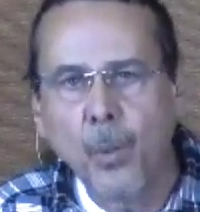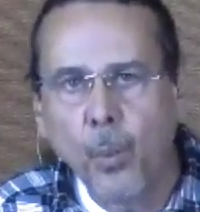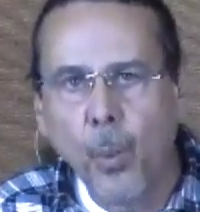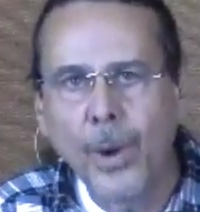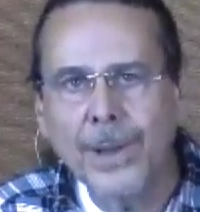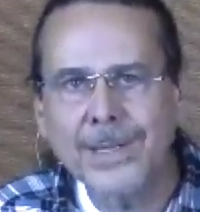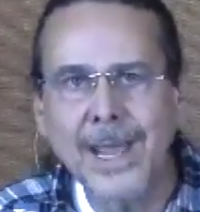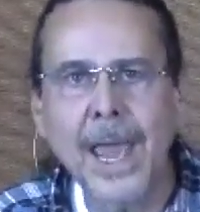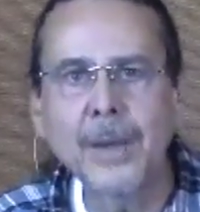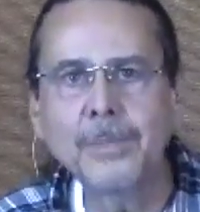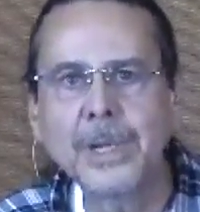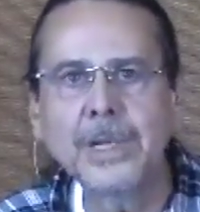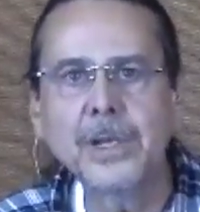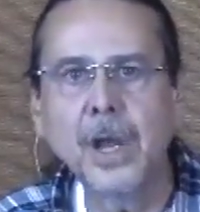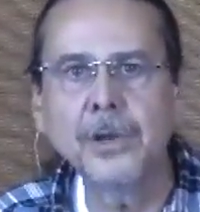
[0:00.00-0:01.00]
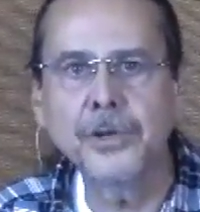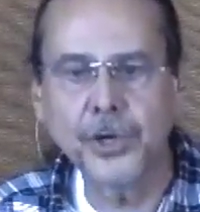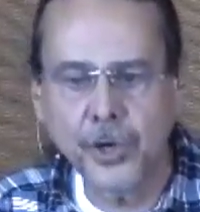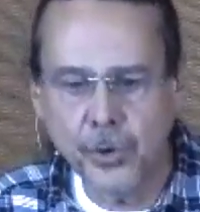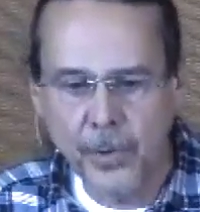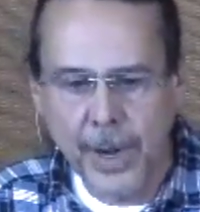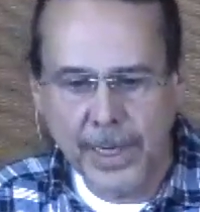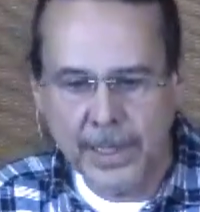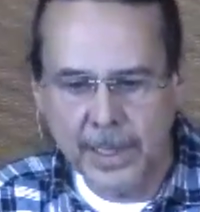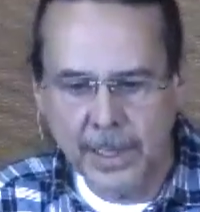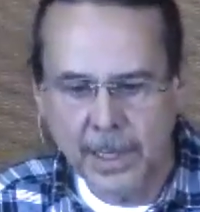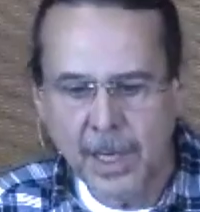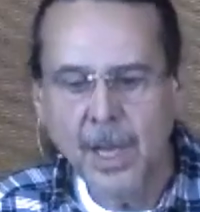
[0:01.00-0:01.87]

and what can be done to correct it.